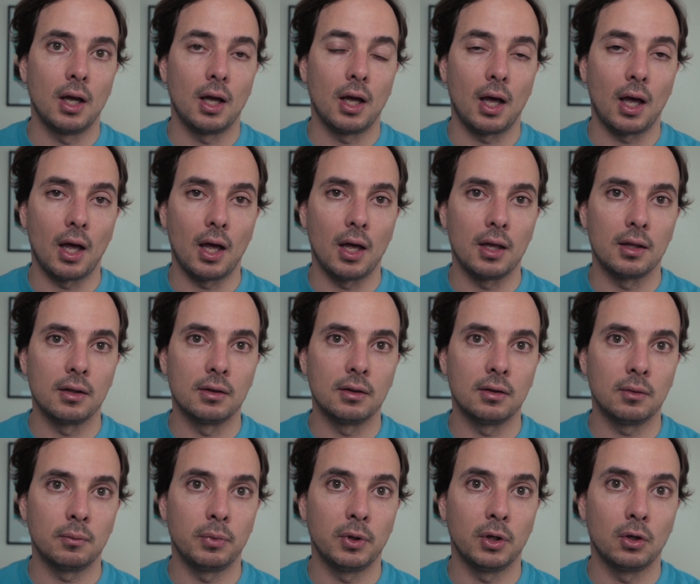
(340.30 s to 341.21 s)

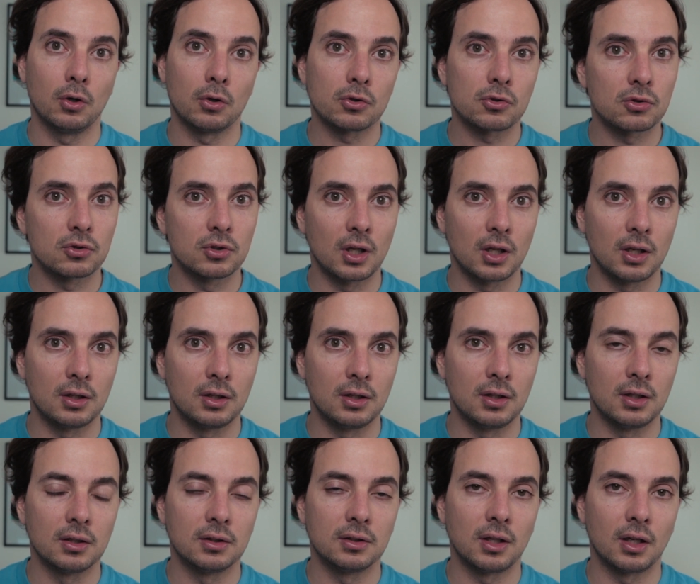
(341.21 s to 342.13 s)
And because they
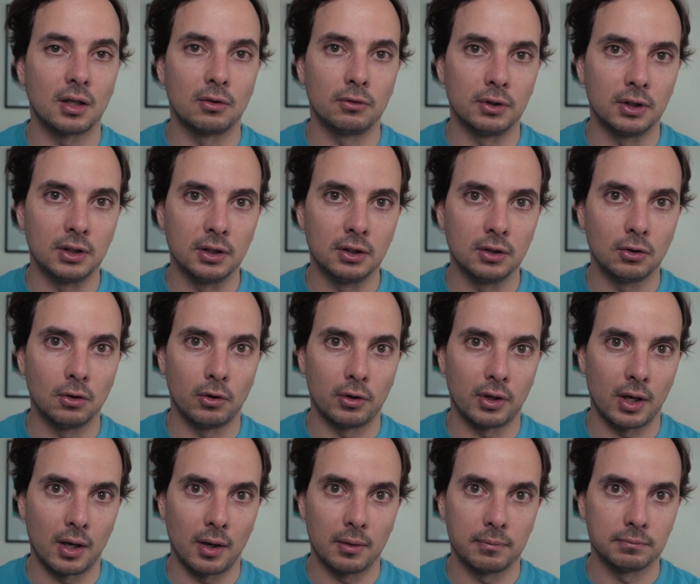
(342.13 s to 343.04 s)
didn't agree on
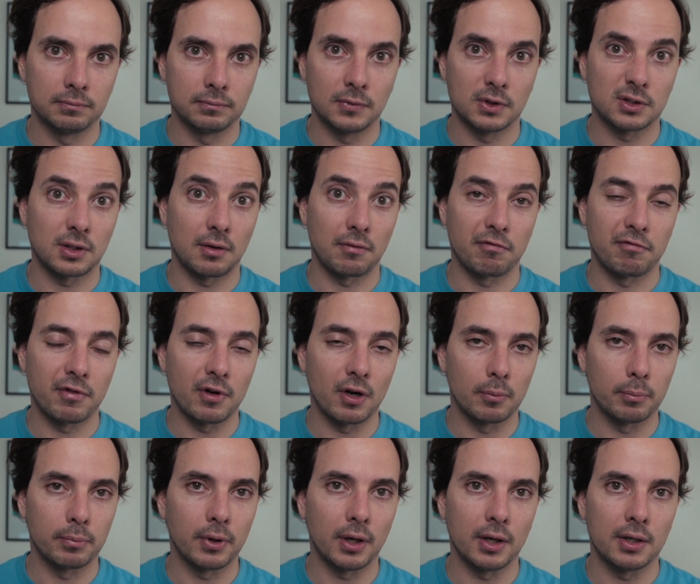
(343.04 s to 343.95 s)
a, let's say,
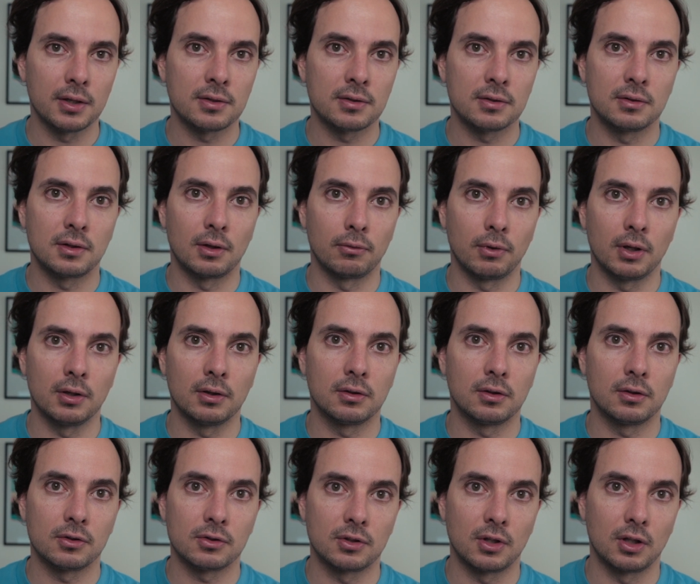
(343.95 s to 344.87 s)
fair price, the
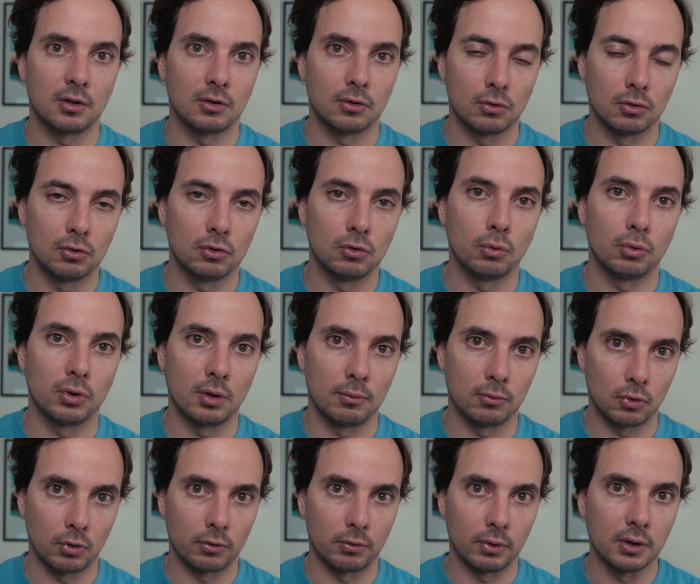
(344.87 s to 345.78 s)
renters then took them
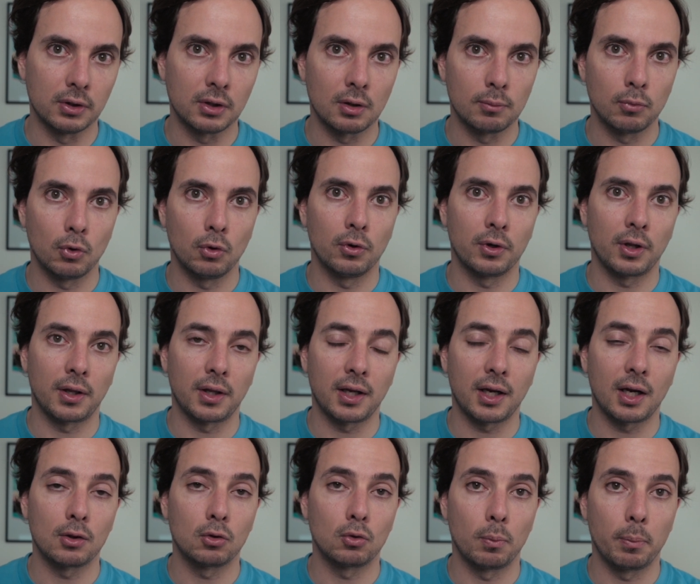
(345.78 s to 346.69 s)
to the rental board and they
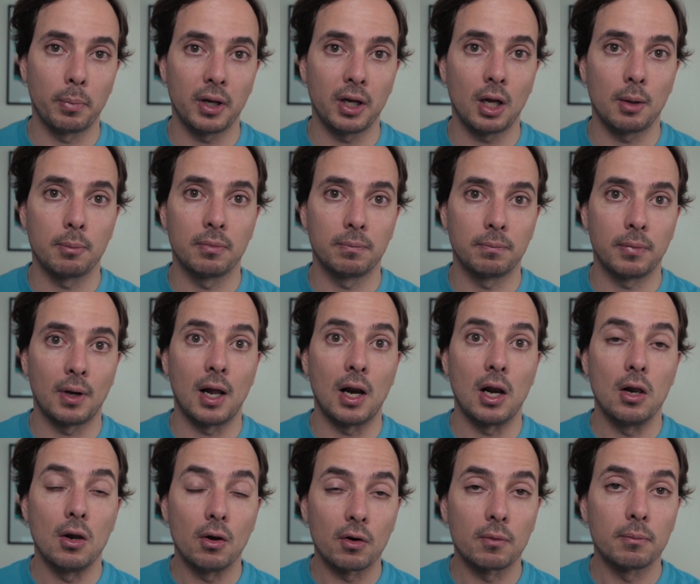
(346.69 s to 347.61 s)
had to pay up a
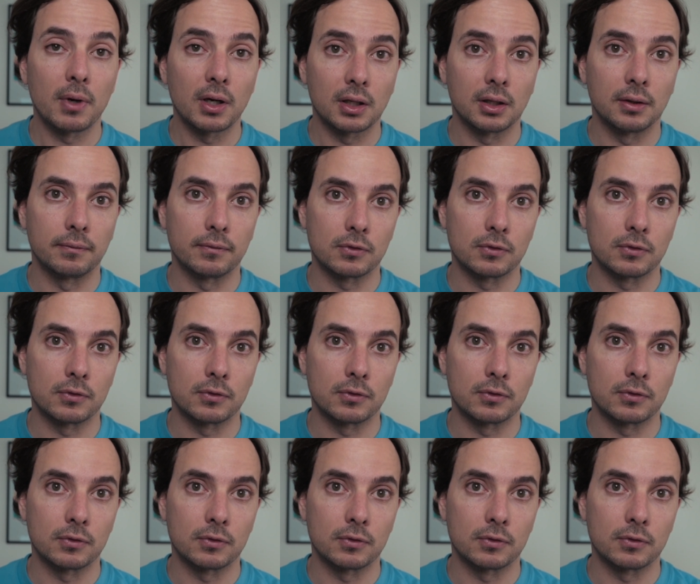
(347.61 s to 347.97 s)
lot of money.